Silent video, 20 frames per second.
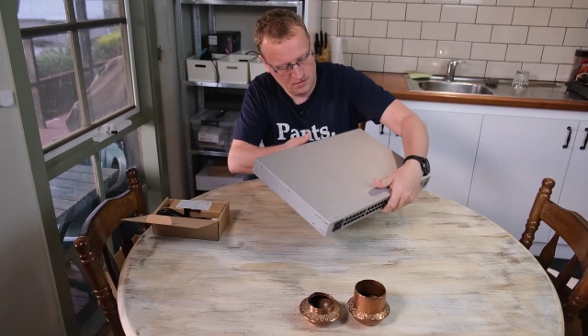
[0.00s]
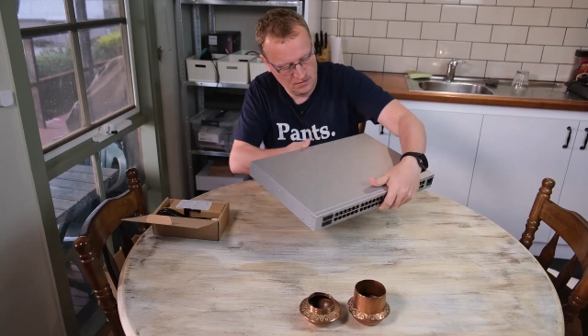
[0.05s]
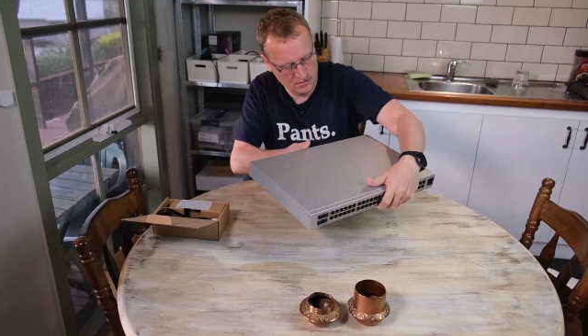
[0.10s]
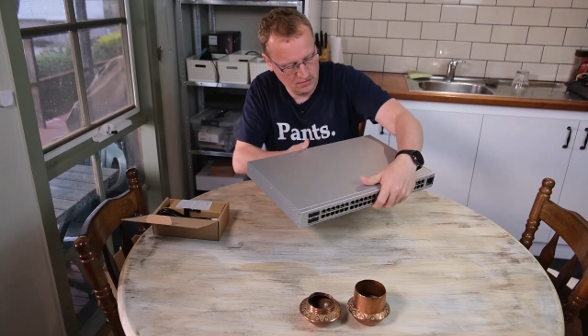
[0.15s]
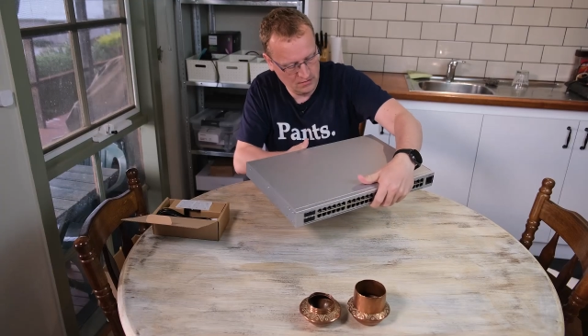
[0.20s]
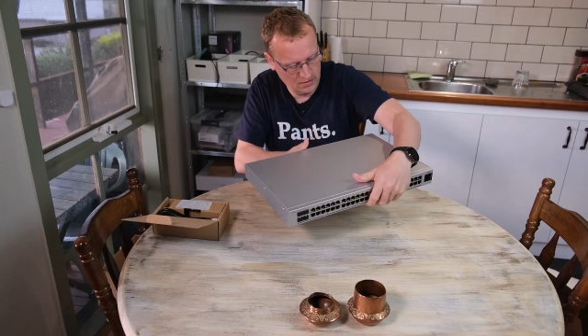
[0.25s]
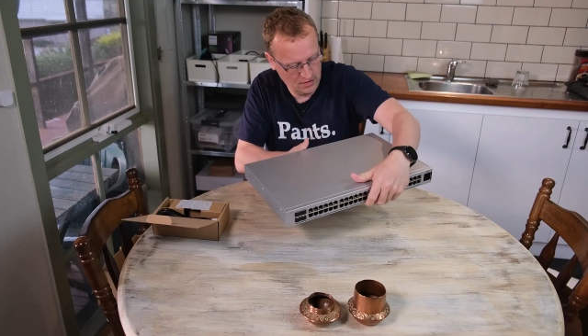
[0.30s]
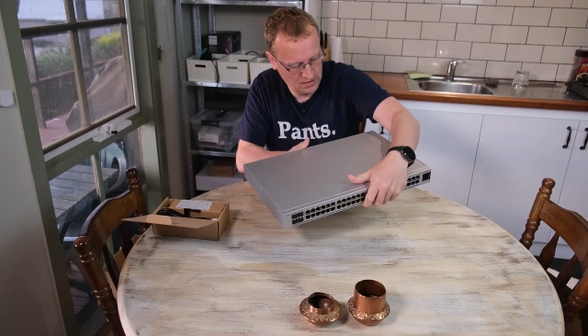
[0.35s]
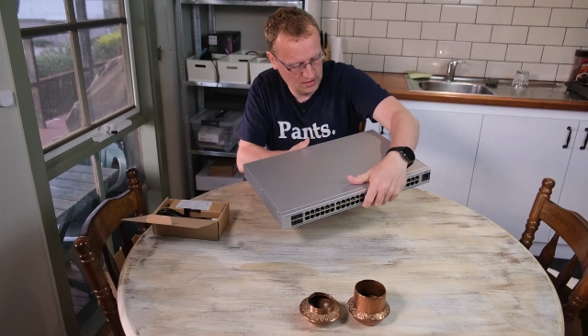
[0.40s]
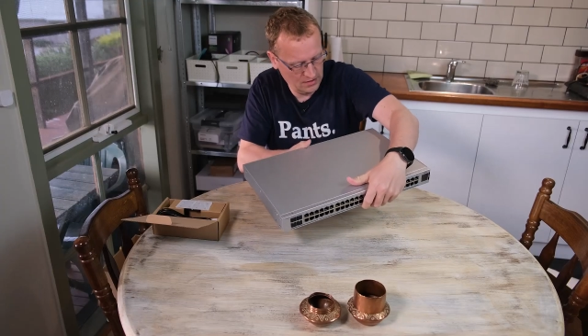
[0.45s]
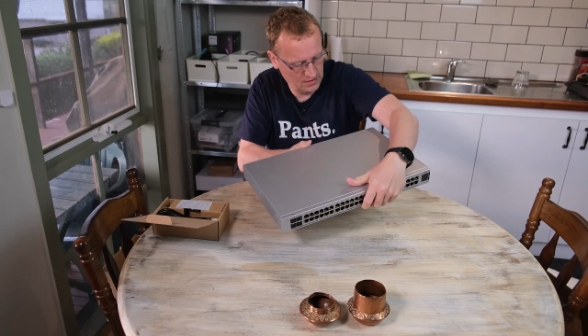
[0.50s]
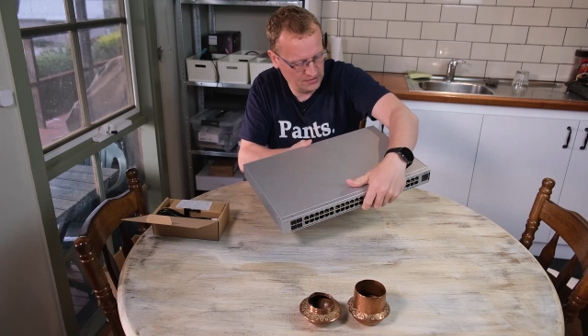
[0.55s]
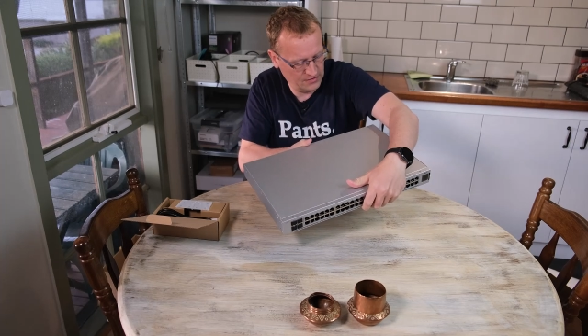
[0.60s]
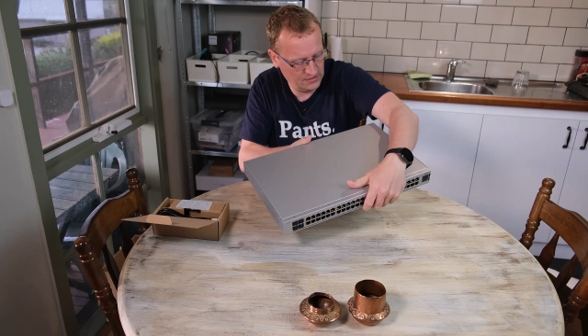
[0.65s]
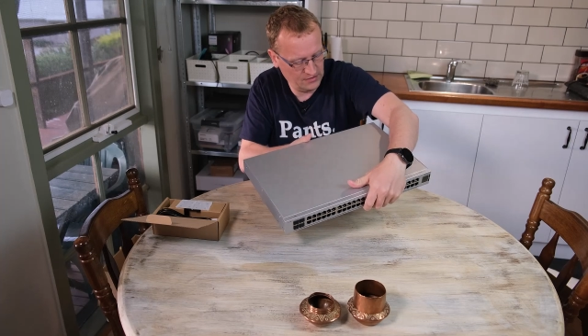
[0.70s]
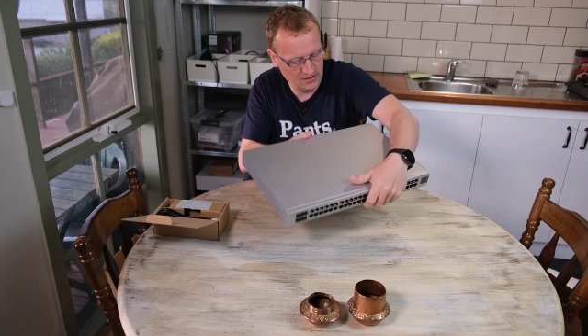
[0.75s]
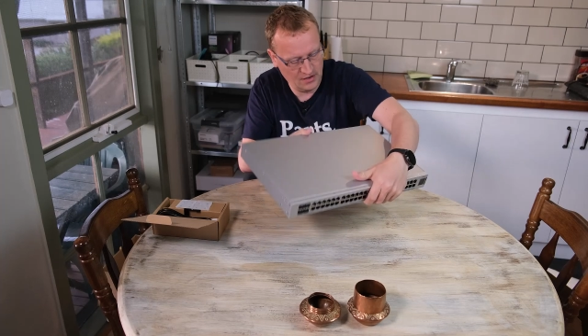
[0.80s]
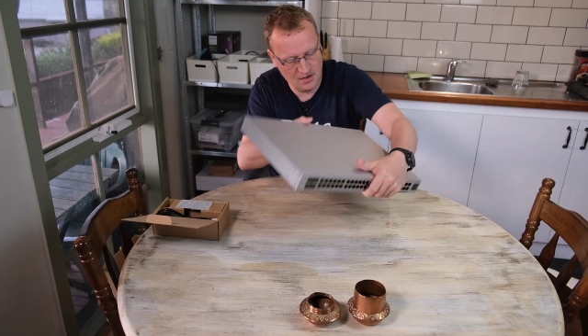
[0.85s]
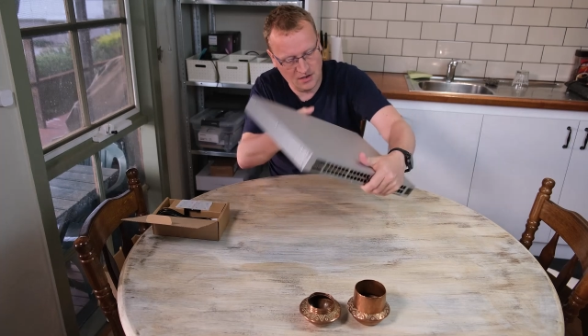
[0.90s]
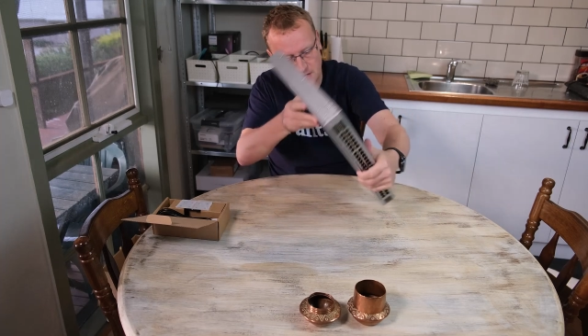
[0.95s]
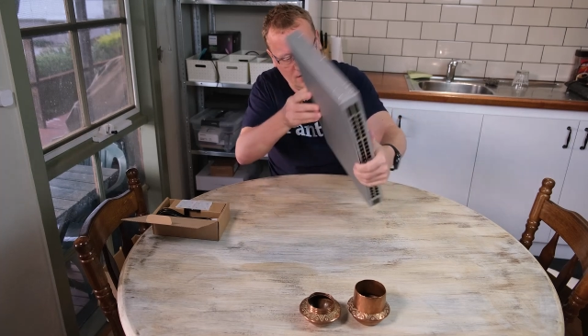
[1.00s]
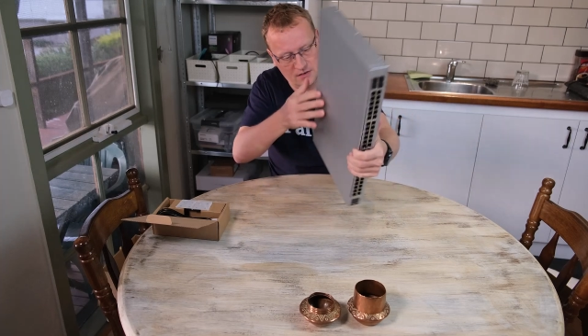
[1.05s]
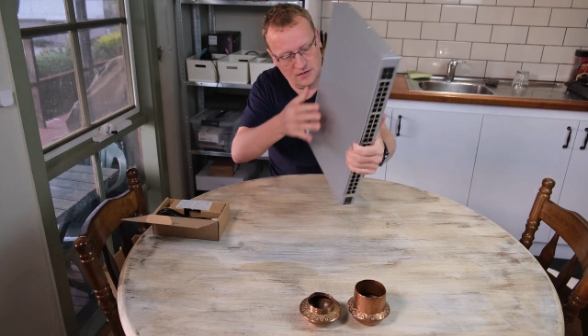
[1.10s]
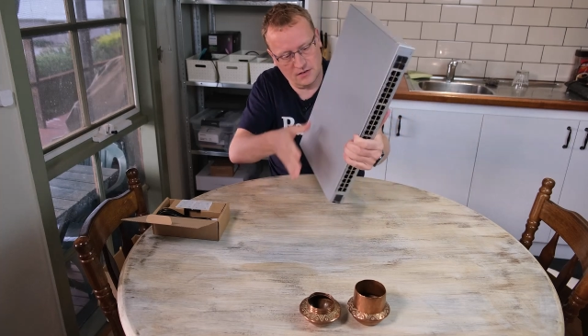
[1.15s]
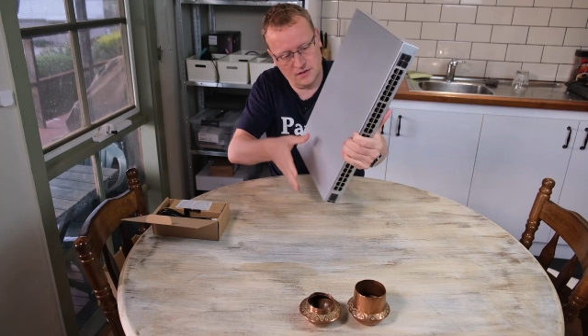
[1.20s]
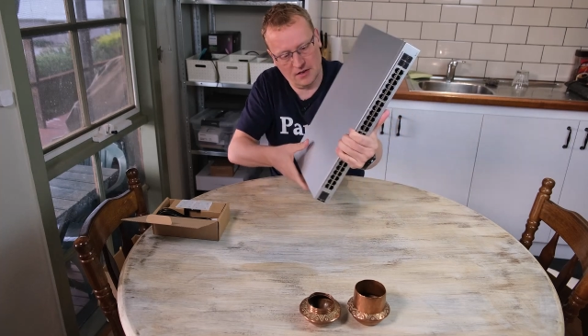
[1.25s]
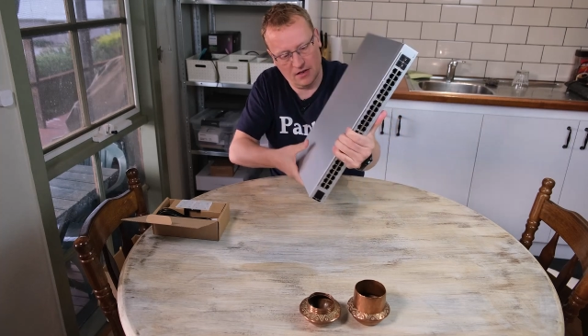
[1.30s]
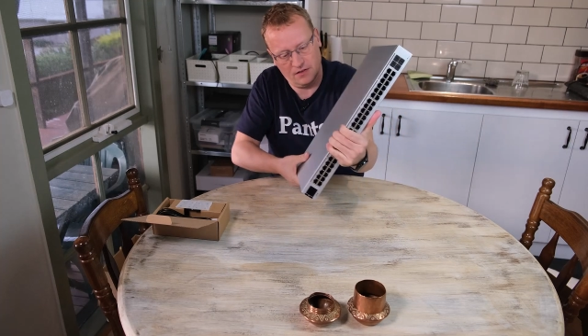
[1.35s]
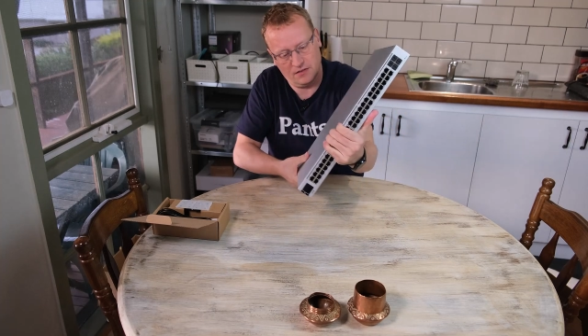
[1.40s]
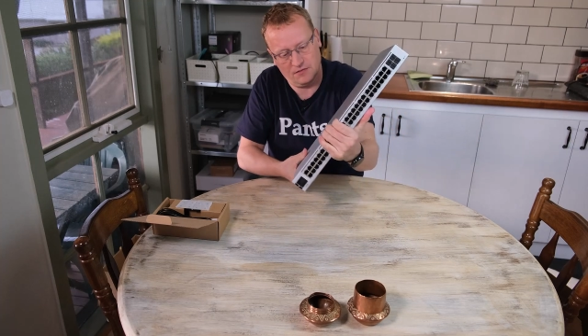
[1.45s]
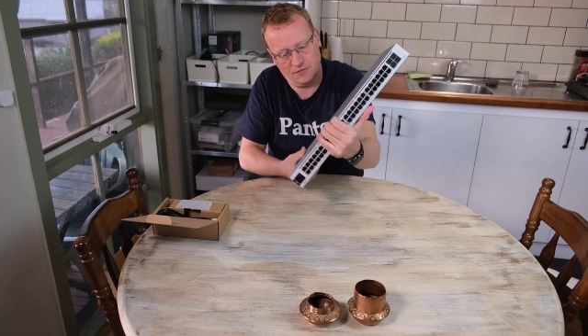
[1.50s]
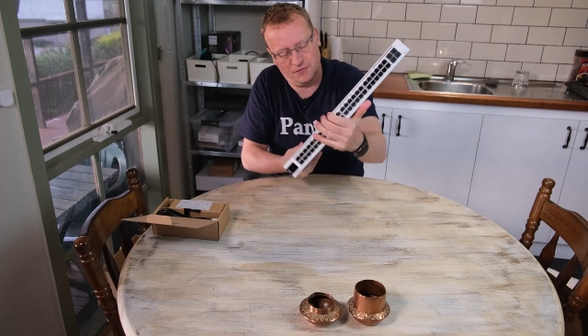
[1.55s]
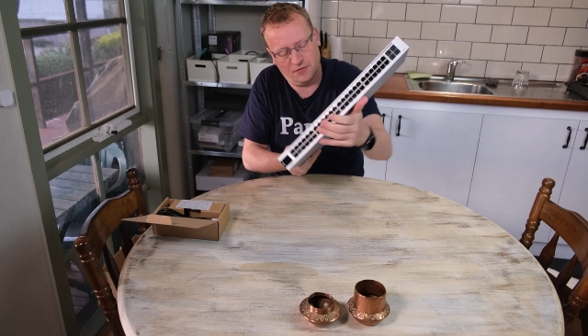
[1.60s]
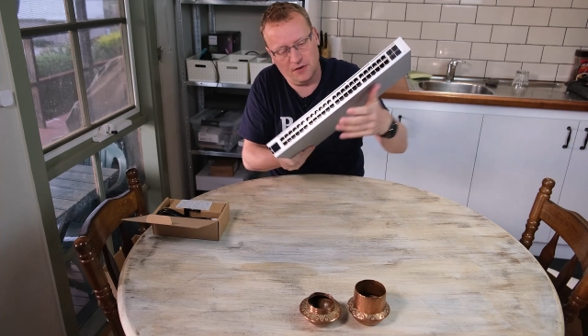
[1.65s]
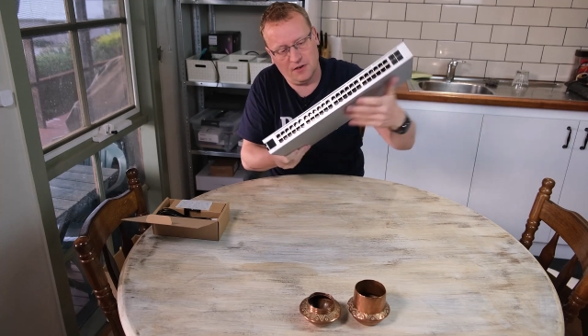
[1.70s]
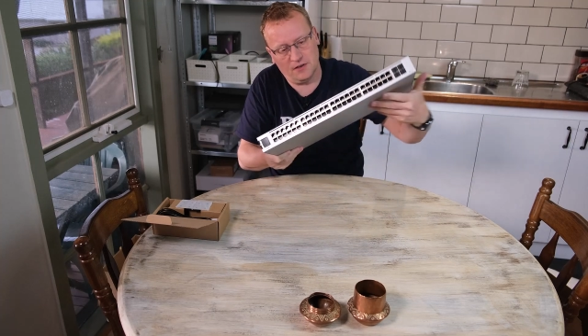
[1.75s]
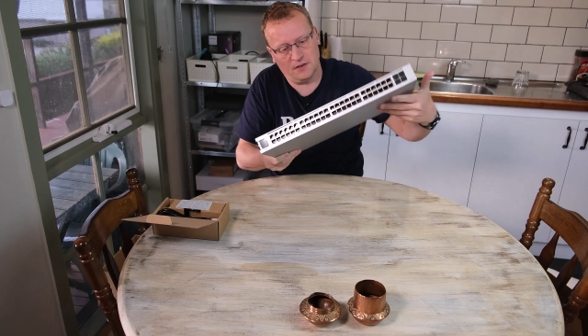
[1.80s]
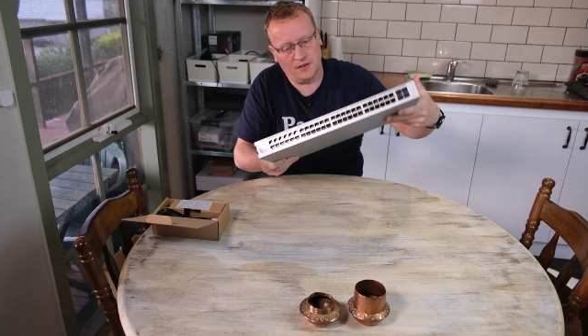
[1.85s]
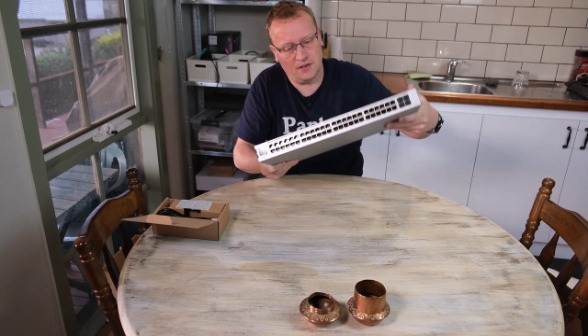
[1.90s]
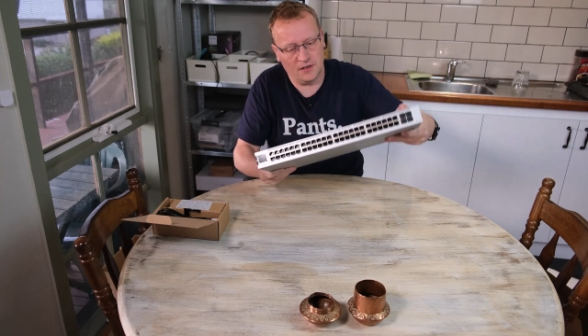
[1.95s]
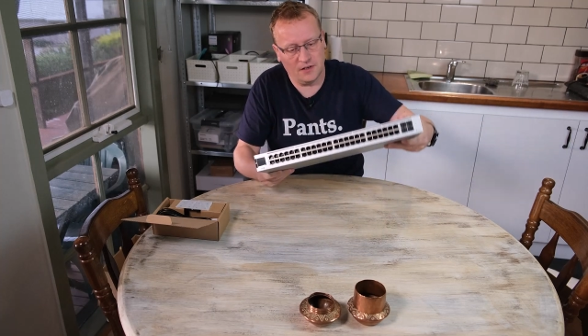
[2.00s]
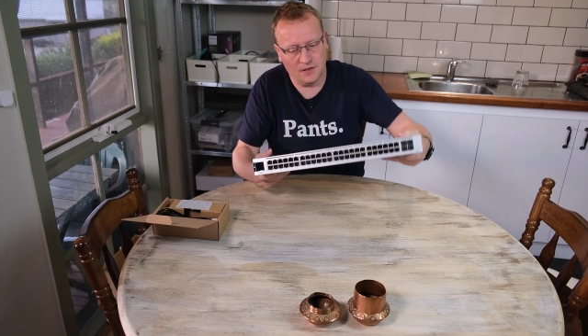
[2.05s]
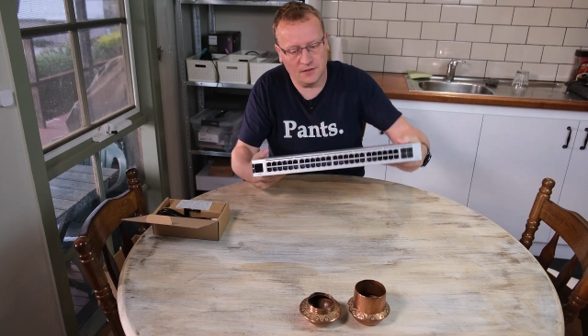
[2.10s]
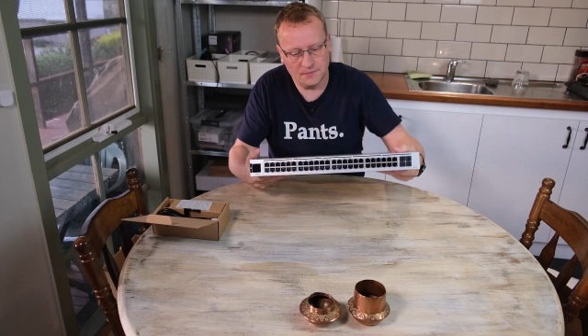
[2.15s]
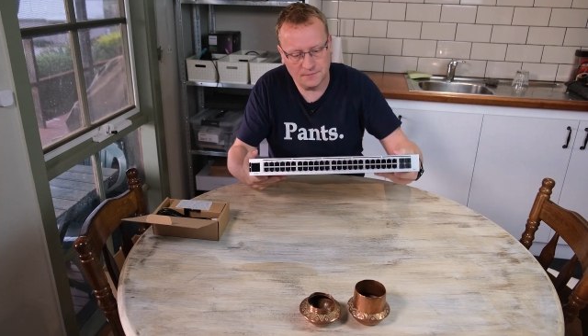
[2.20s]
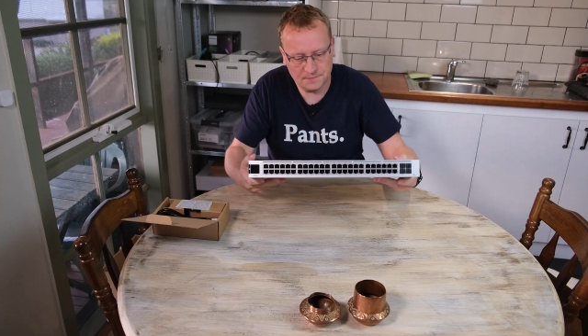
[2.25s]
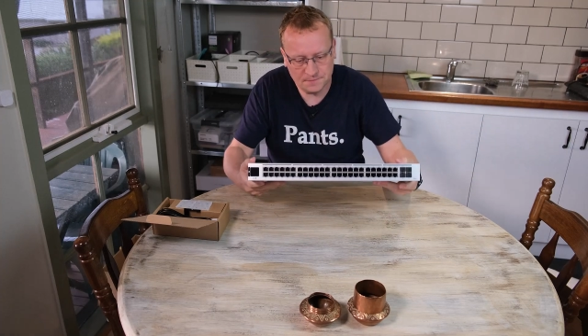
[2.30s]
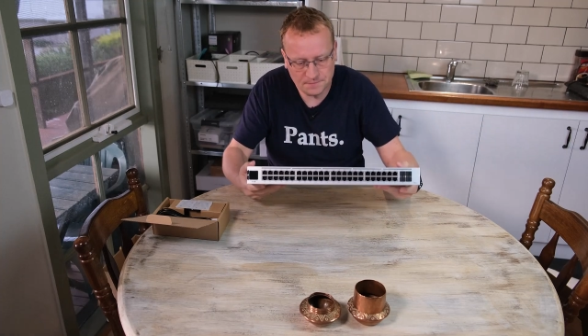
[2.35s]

All right, let's start at the front here.